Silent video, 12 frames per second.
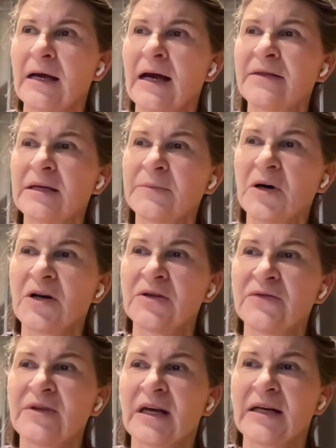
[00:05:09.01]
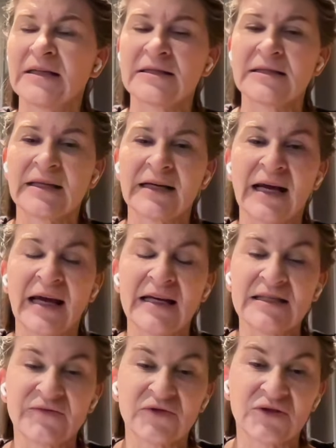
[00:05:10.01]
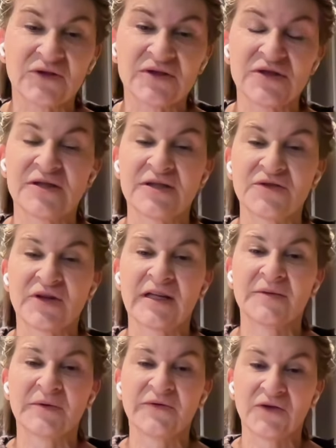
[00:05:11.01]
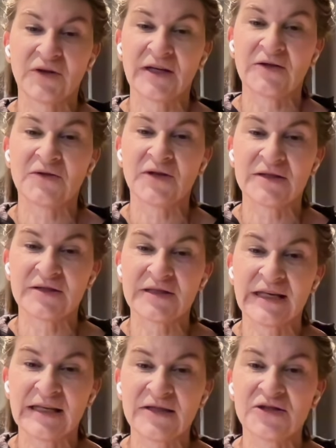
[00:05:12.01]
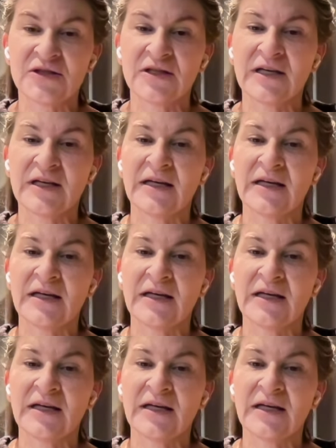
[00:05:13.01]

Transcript: I think part of that is that I ask for courage and strength before I go on stage,